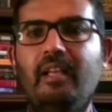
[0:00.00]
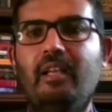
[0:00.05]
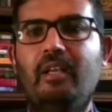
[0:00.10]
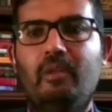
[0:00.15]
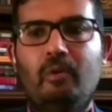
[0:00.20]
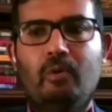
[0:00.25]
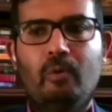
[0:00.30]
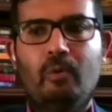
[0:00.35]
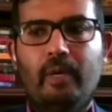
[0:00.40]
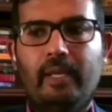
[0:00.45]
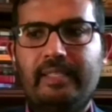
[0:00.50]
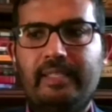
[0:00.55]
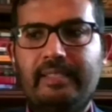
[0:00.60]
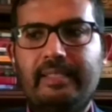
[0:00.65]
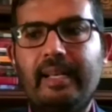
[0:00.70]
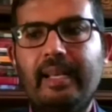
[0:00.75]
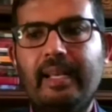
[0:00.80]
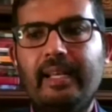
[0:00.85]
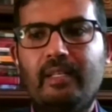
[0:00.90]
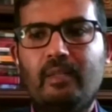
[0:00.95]
you
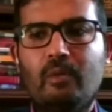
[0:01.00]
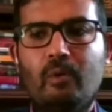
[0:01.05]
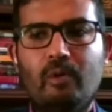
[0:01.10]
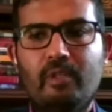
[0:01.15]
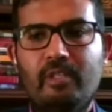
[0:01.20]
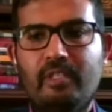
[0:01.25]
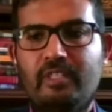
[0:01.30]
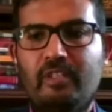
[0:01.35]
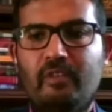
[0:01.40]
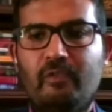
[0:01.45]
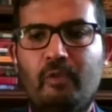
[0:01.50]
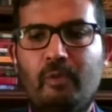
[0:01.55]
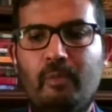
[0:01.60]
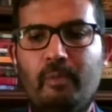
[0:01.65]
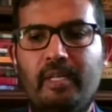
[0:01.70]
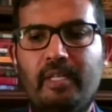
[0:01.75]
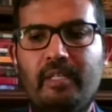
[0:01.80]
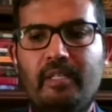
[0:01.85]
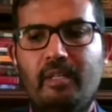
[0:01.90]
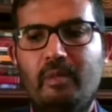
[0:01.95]
extract all this
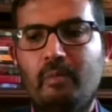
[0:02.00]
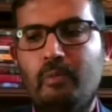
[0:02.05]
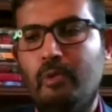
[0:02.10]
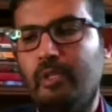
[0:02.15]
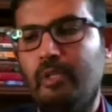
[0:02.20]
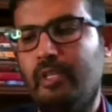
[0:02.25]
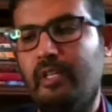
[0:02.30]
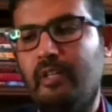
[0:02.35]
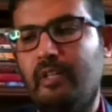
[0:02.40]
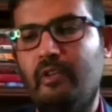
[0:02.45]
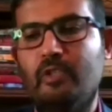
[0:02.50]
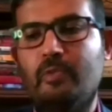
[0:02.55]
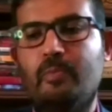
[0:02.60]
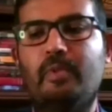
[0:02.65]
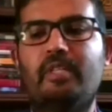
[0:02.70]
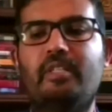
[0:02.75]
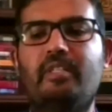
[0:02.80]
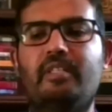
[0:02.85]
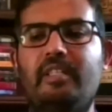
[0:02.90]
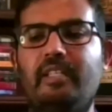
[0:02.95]
information, put it into a
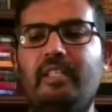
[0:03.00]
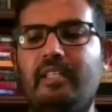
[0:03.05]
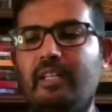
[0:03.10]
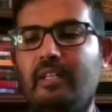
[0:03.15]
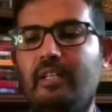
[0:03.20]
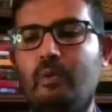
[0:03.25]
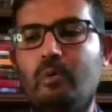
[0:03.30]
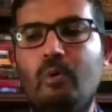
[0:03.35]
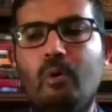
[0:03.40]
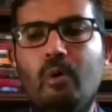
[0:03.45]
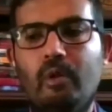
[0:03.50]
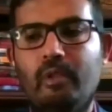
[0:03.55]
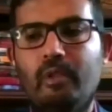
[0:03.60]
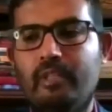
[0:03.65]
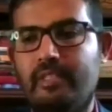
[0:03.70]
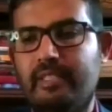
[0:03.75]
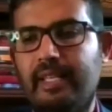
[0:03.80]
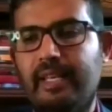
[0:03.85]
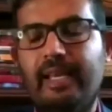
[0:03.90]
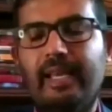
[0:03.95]
spreadsheet, and do all
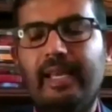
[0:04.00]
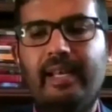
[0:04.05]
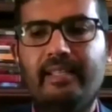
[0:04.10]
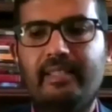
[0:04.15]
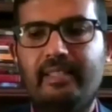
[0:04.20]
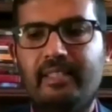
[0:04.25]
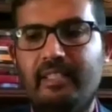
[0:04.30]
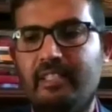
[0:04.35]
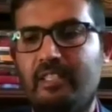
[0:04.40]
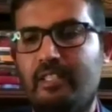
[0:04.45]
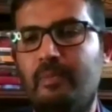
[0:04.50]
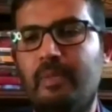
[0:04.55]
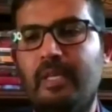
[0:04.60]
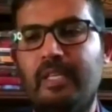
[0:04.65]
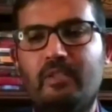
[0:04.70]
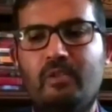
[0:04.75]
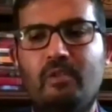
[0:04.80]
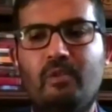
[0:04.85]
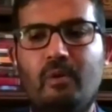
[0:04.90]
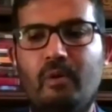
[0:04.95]
this analysis
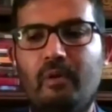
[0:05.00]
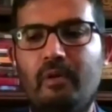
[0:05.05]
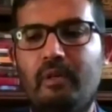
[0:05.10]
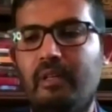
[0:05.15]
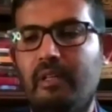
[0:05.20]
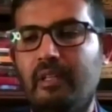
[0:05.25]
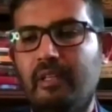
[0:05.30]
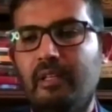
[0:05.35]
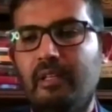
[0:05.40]
based on